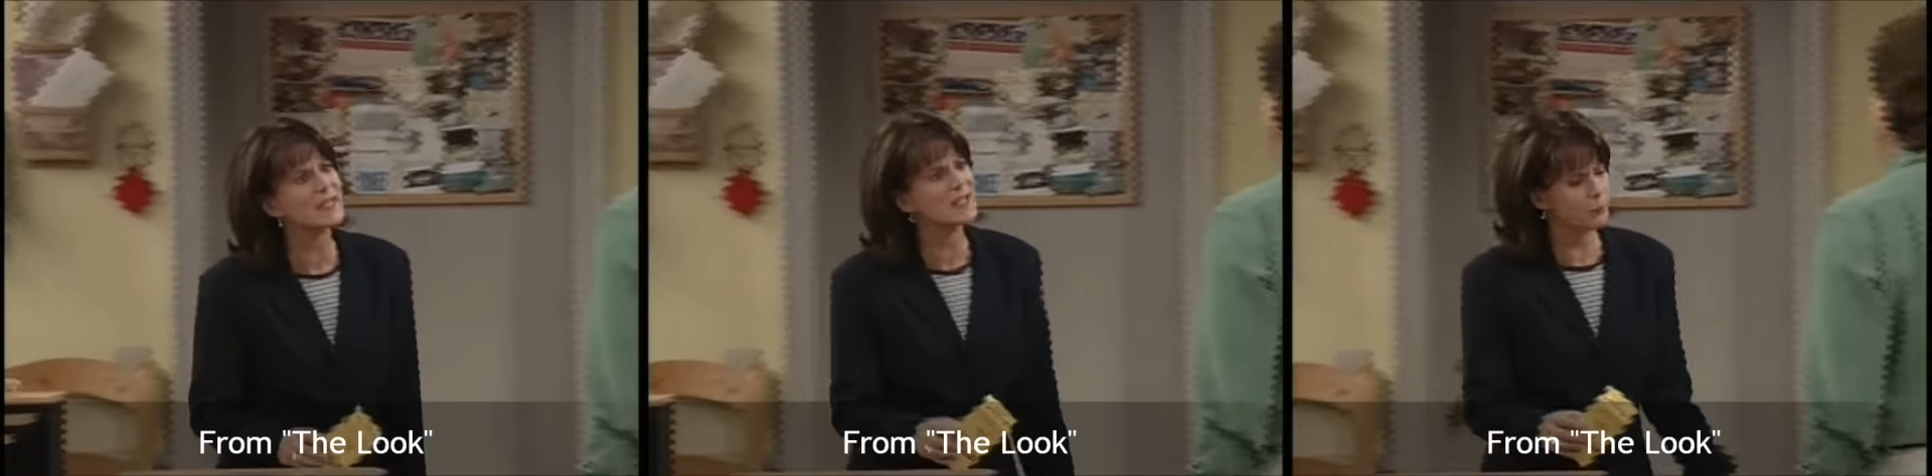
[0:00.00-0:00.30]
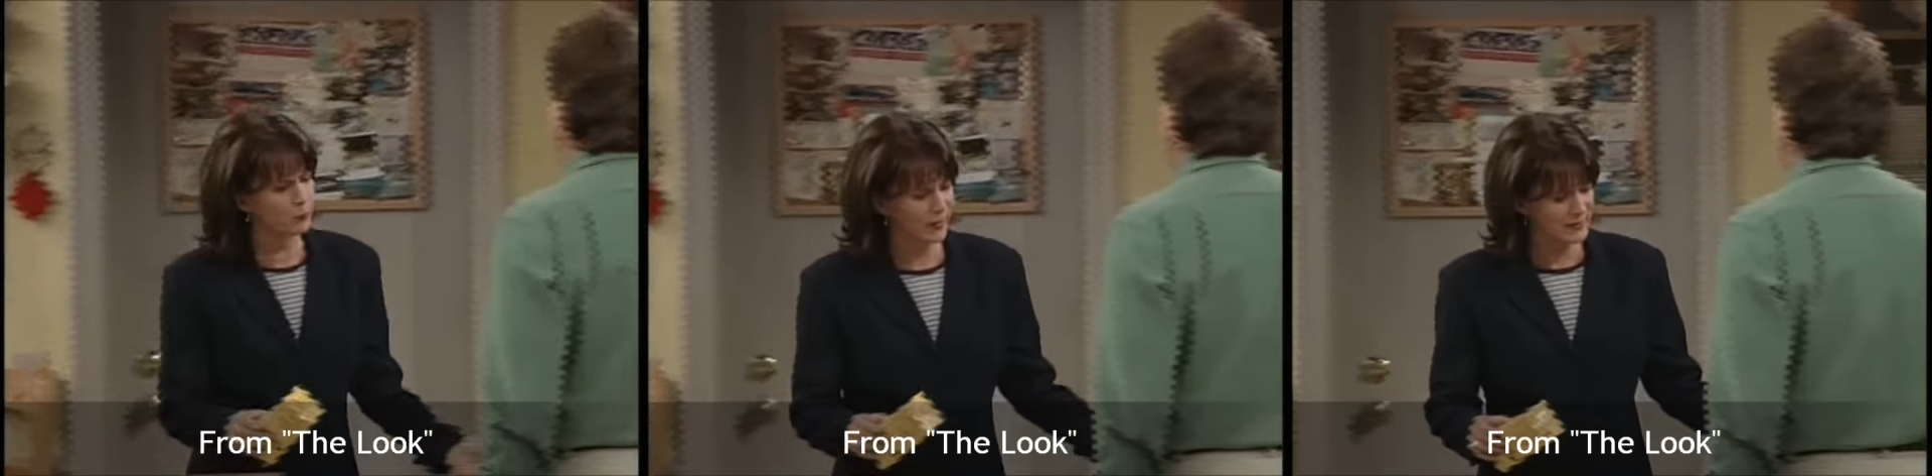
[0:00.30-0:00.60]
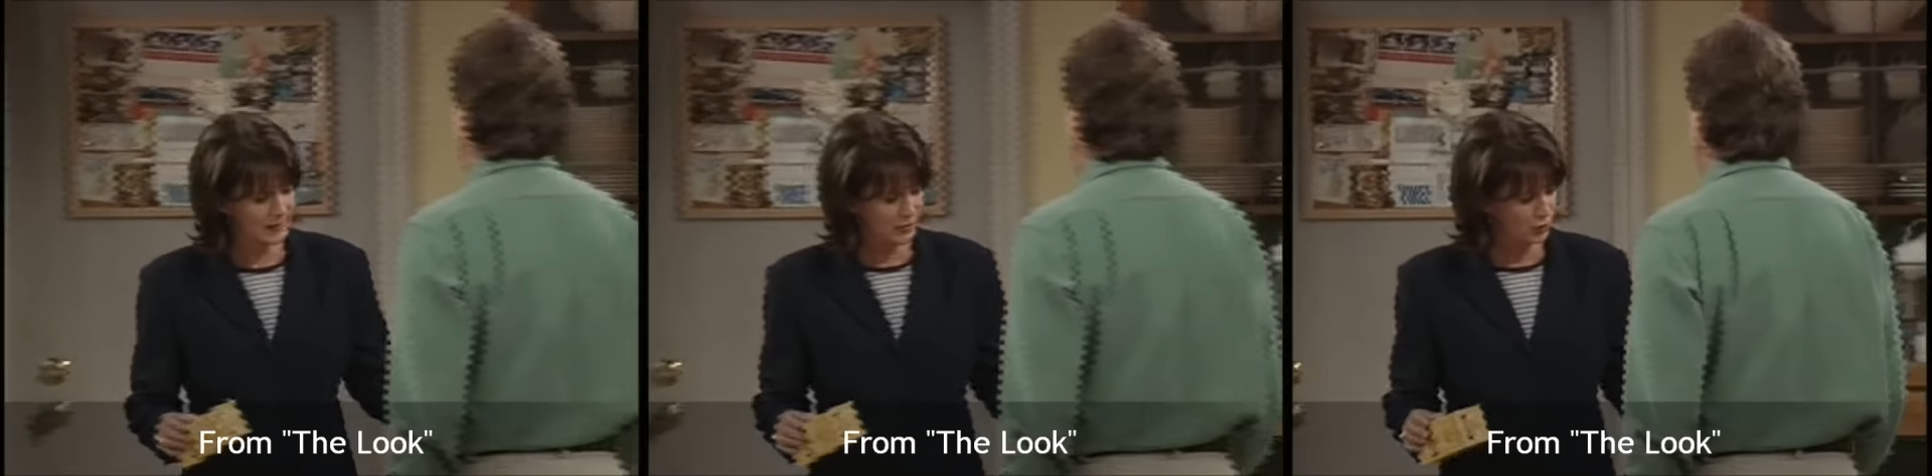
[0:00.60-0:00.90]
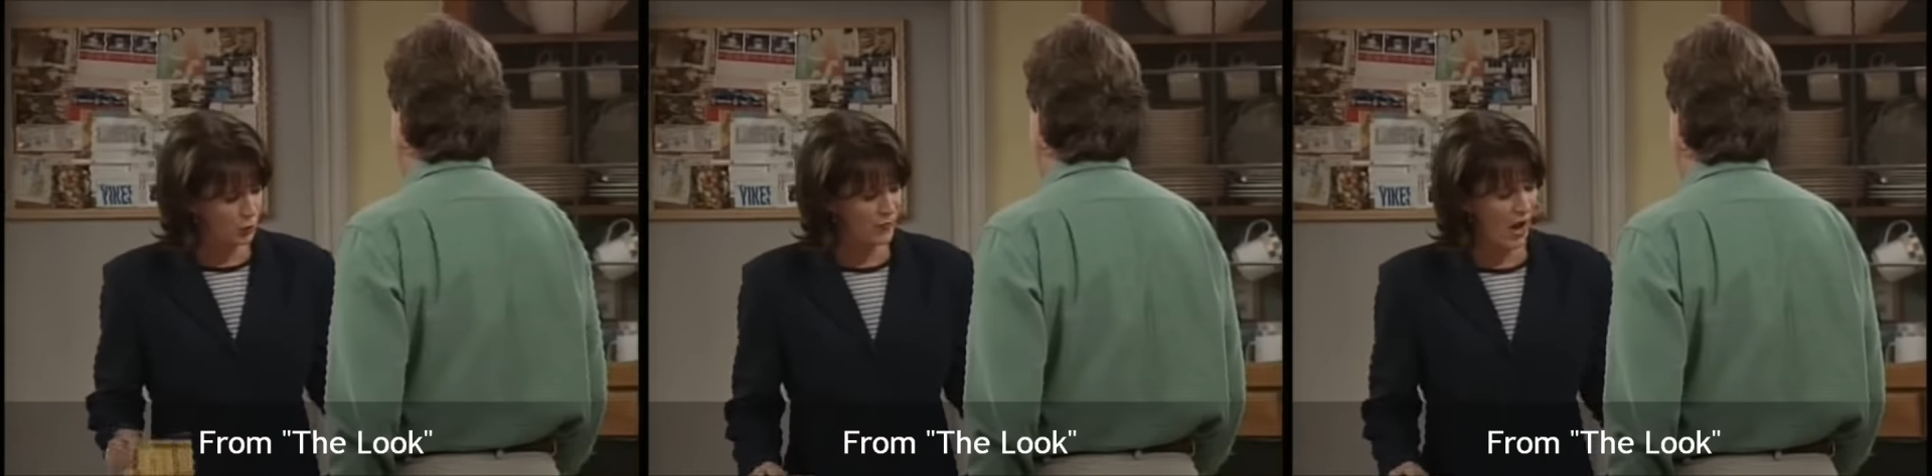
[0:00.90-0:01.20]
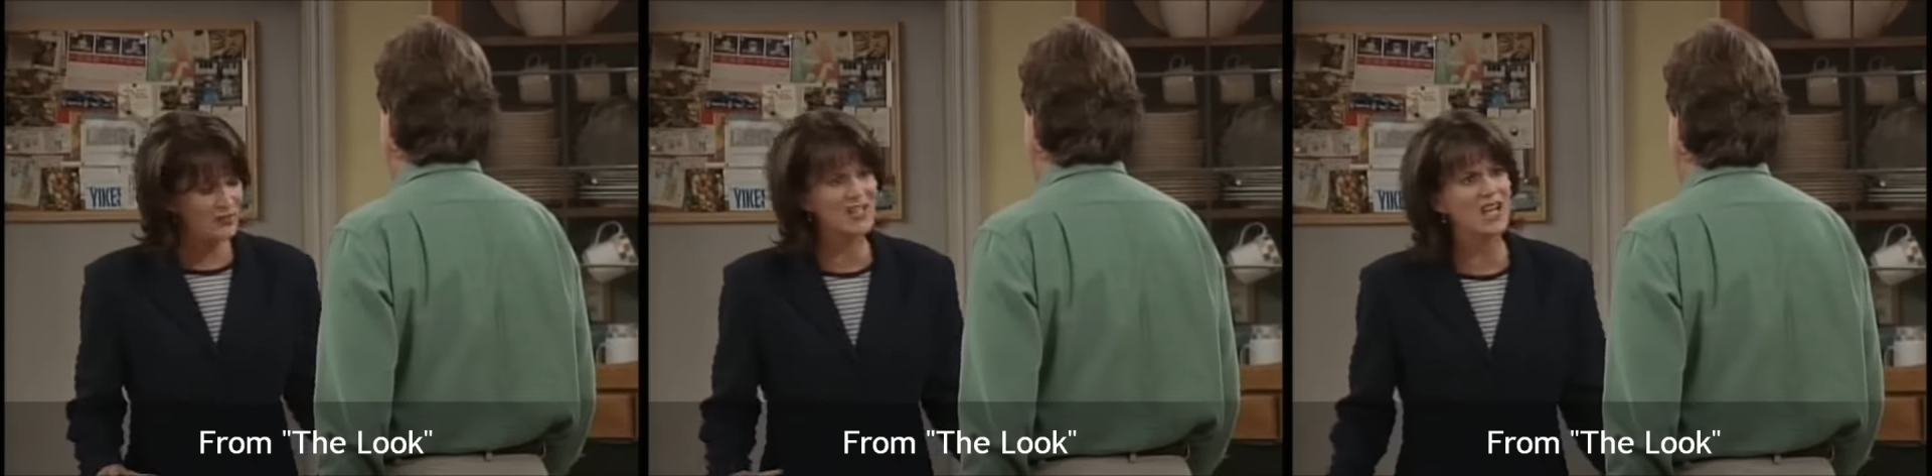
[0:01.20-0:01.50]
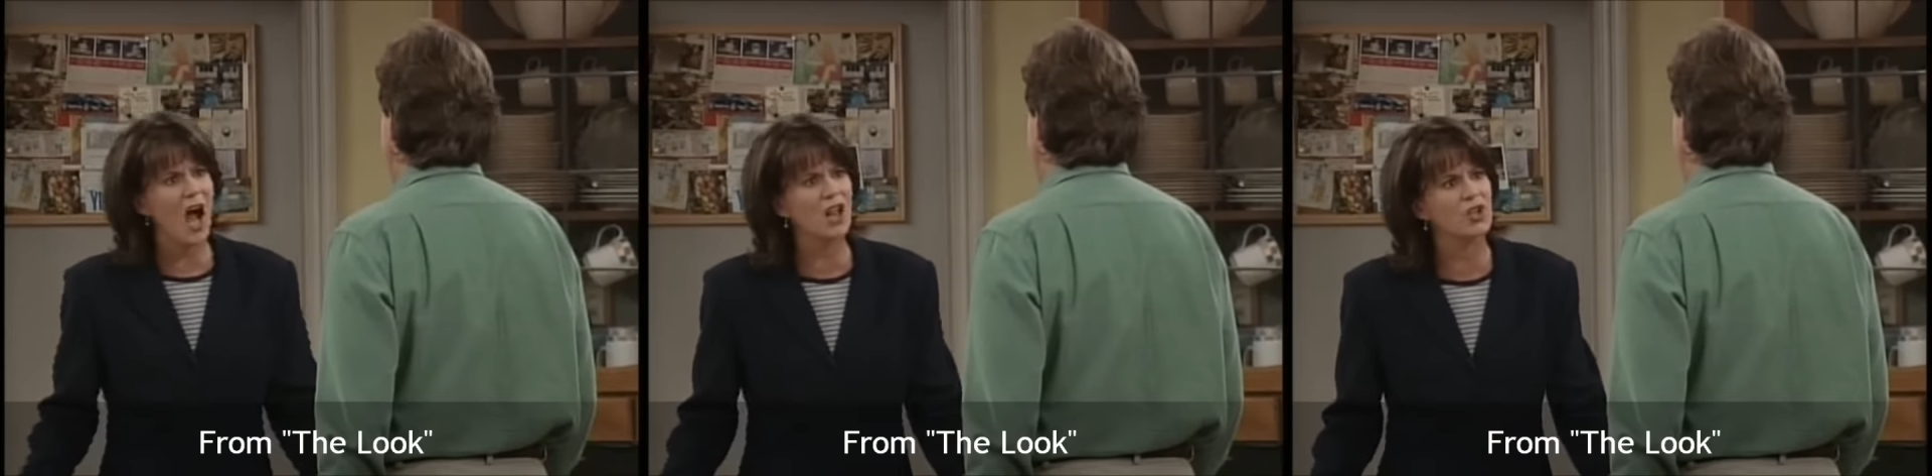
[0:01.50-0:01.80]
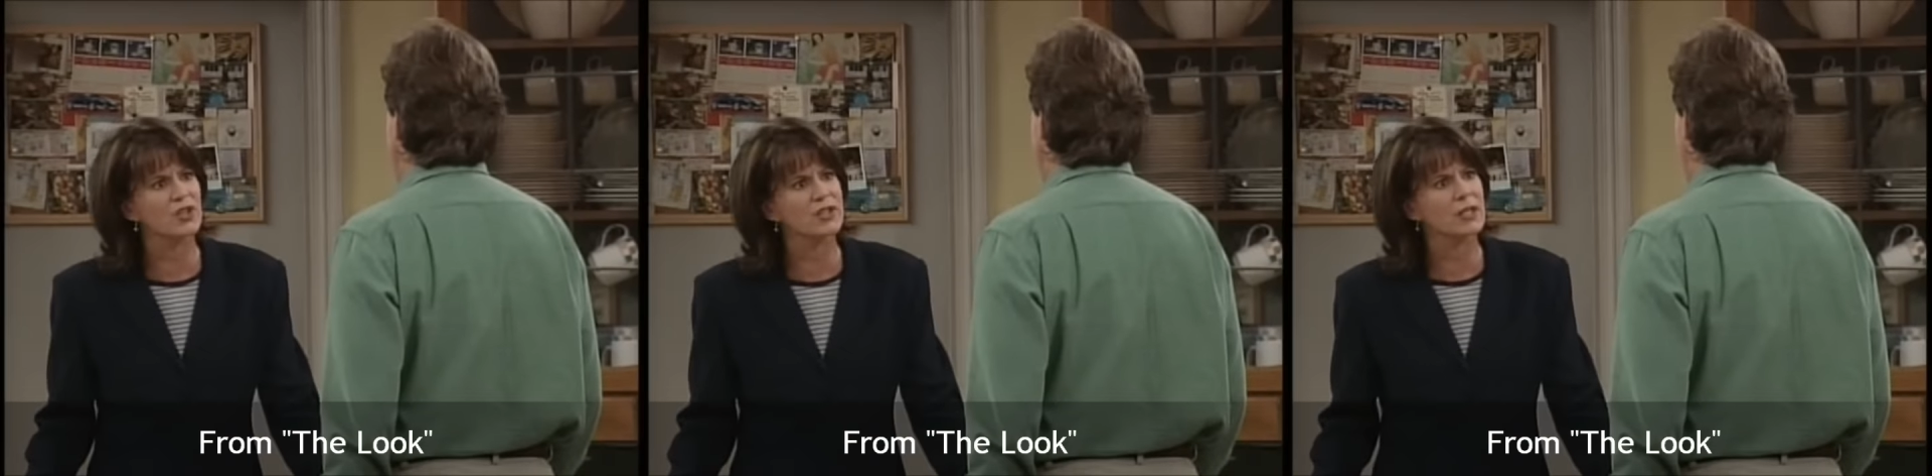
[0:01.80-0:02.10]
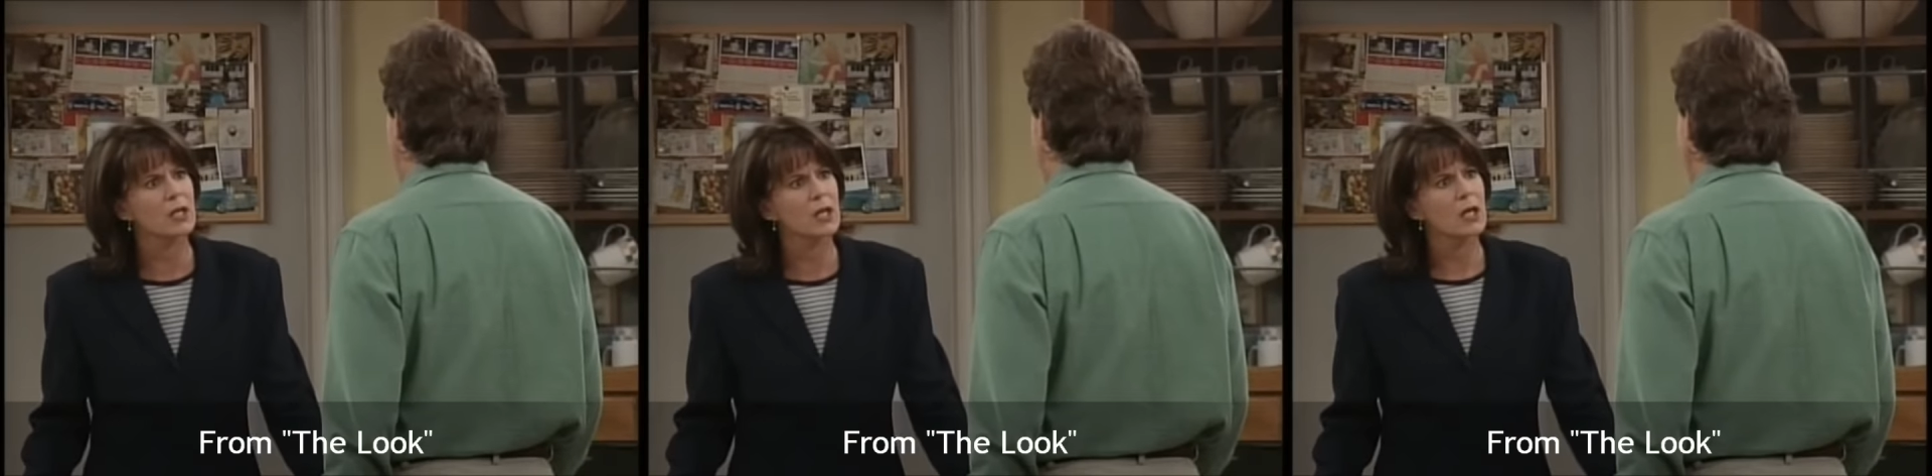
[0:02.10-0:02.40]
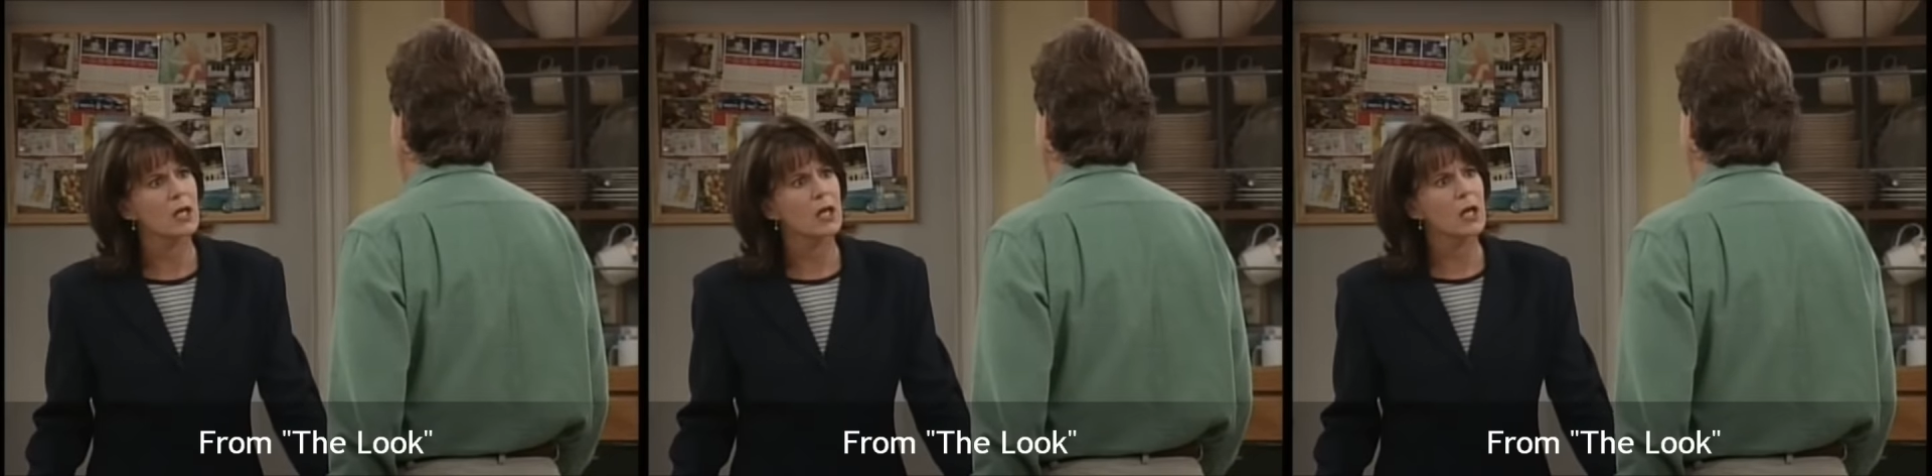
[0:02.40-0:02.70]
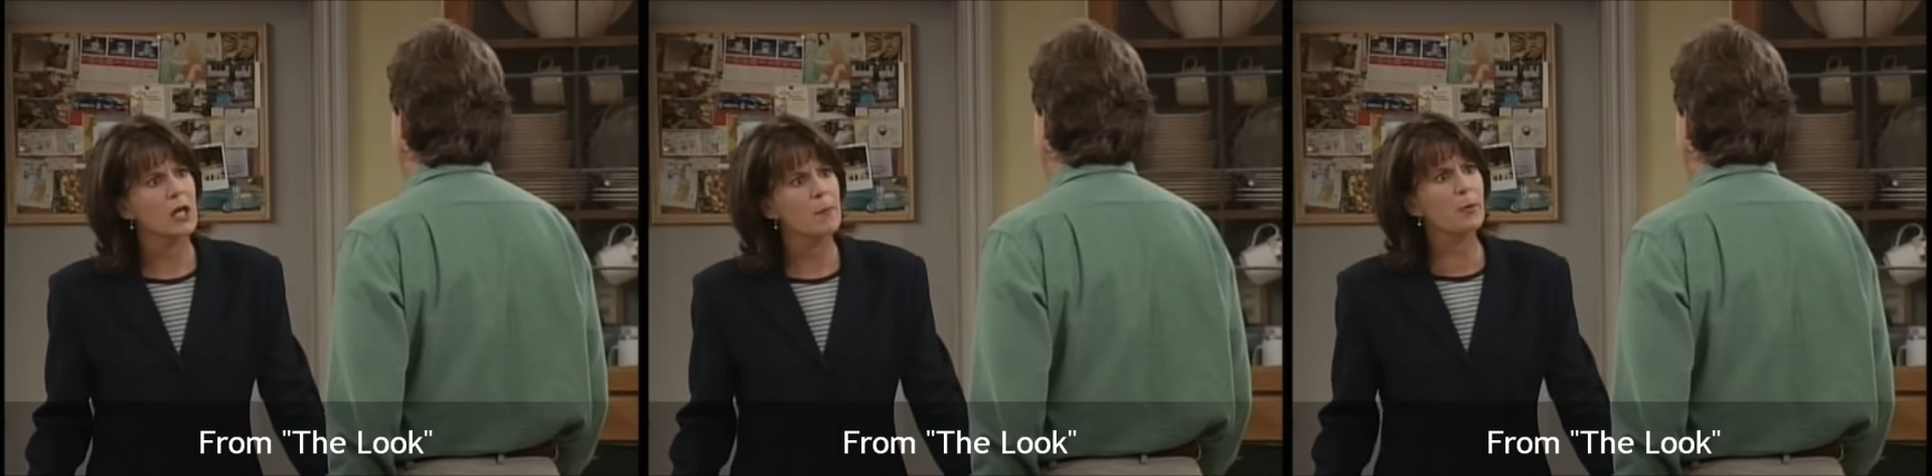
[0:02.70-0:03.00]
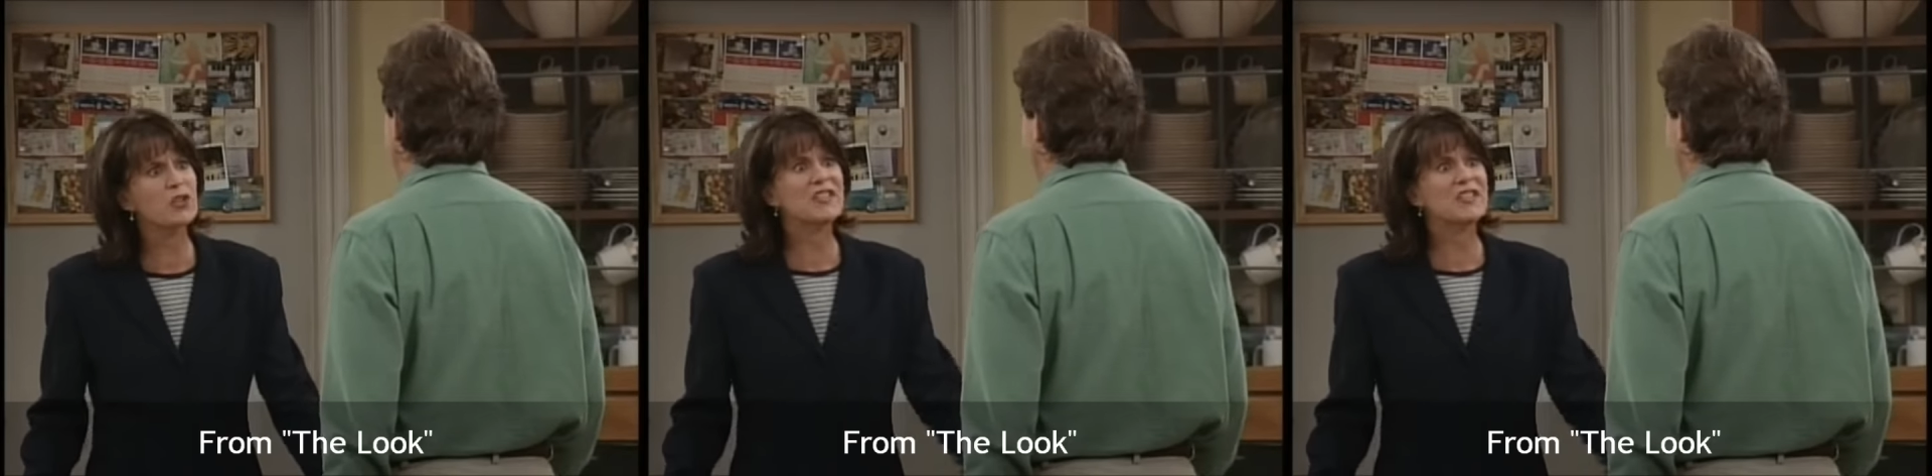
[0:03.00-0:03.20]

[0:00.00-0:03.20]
That's, that's like $2,000. Per seat. Per